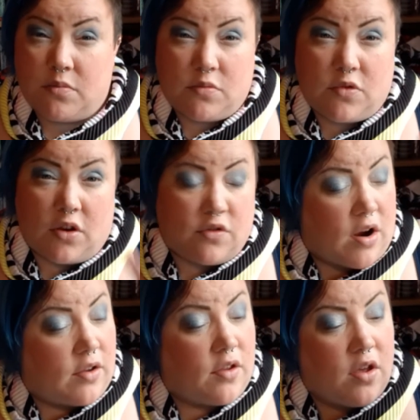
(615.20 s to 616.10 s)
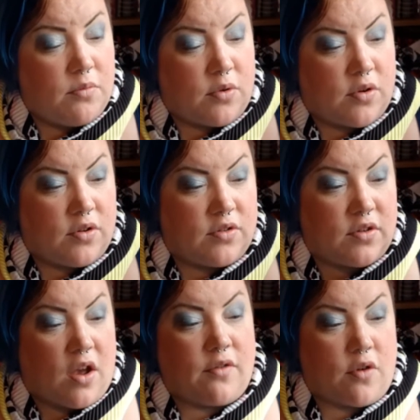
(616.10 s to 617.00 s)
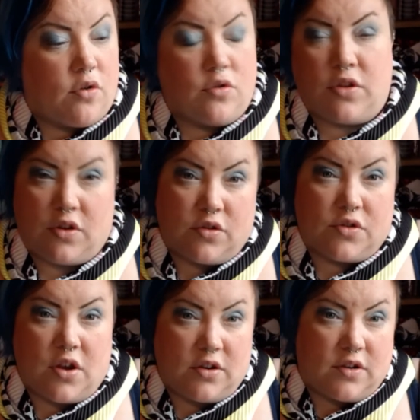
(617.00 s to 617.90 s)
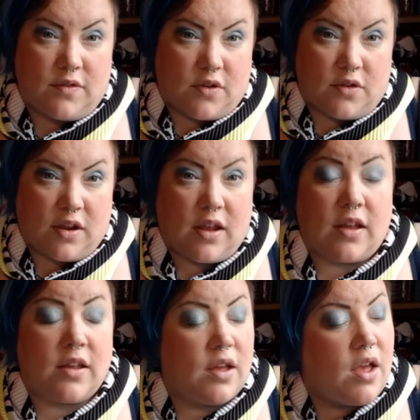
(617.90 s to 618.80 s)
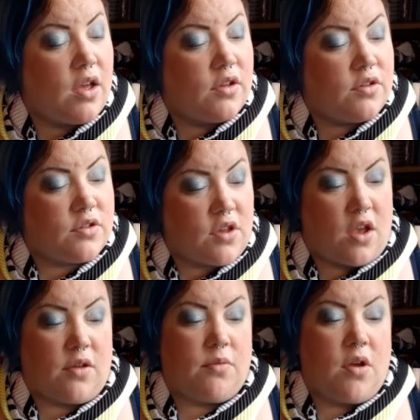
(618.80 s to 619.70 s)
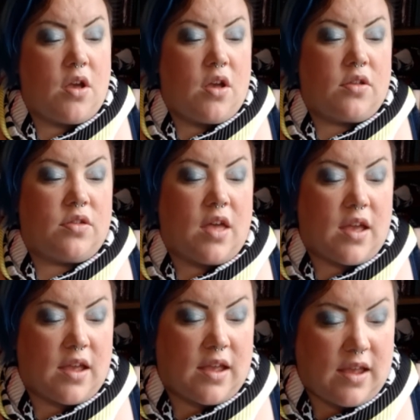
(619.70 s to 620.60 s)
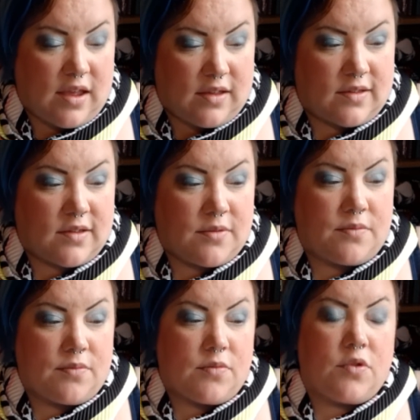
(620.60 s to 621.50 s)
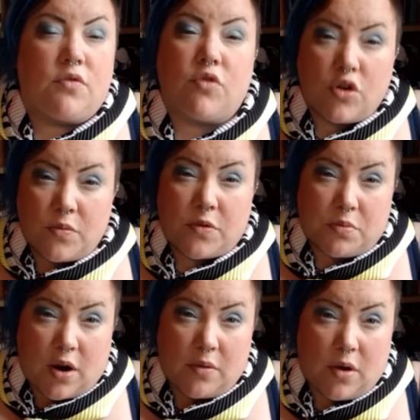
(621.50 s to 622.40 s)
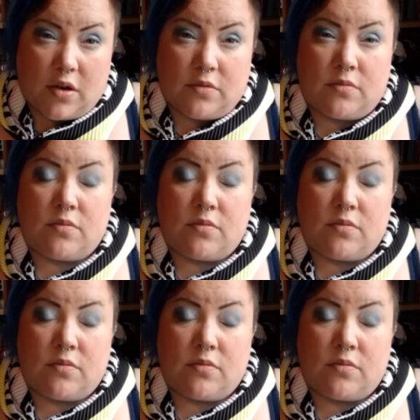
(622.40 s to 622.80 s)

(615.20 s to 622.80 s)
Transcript: sidetracked because I've got all the alternatives on here. So there is the room spray one,